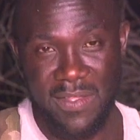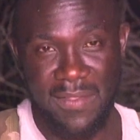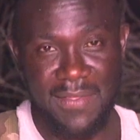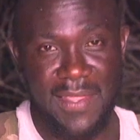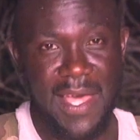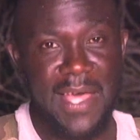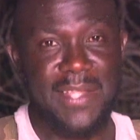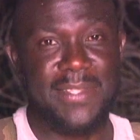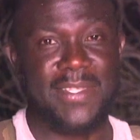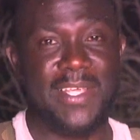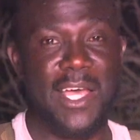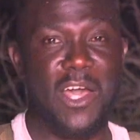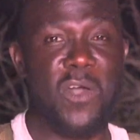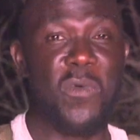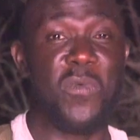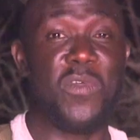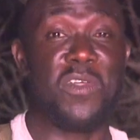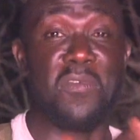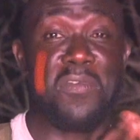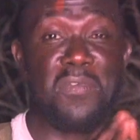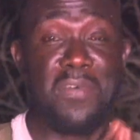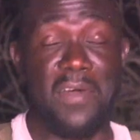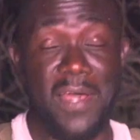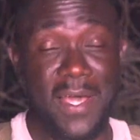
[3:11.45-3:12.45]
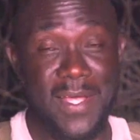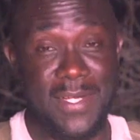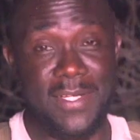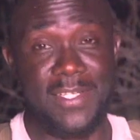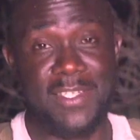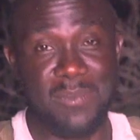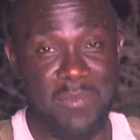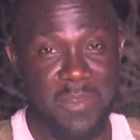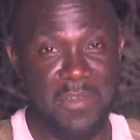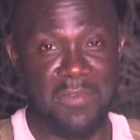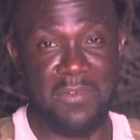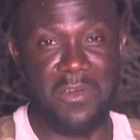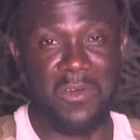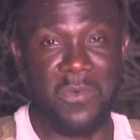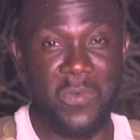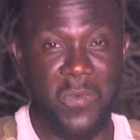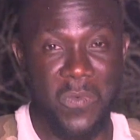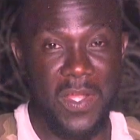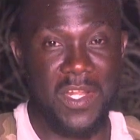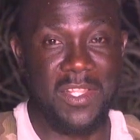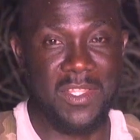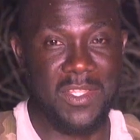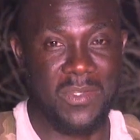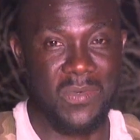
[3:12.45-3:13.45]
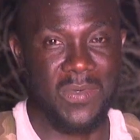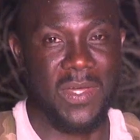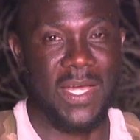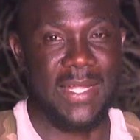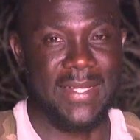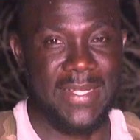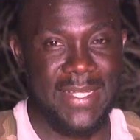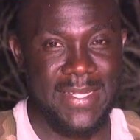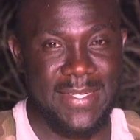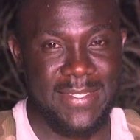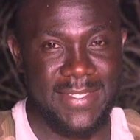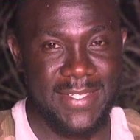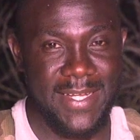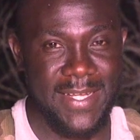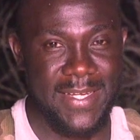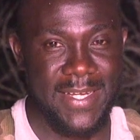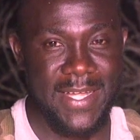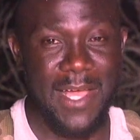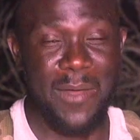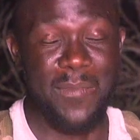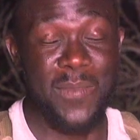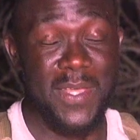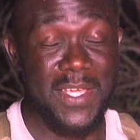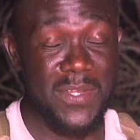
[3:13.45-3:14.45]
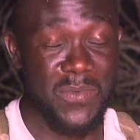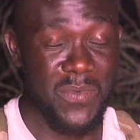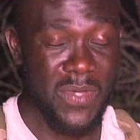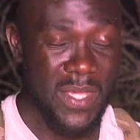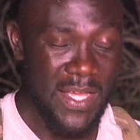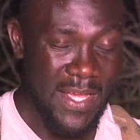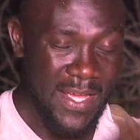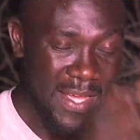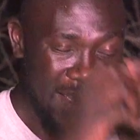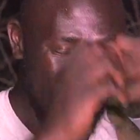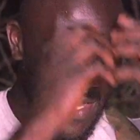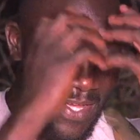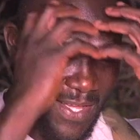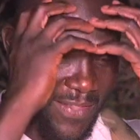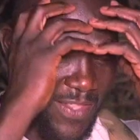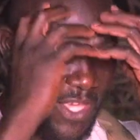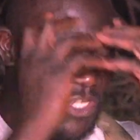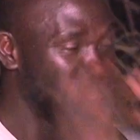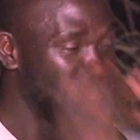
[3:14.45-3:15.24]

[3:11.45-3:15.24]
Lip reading: That's how we felt before we went through cadet training. I mean, the